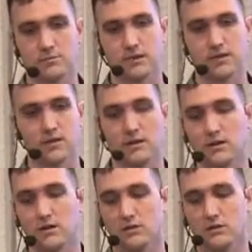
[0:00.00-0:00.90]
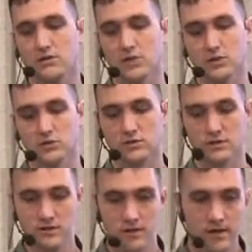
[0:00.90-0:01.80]
but there are a lot of
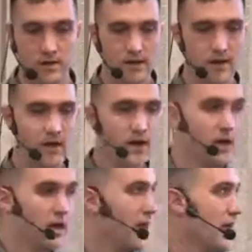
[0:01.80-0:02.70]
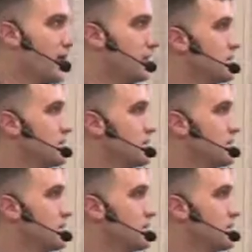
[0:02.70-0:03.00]
issues. And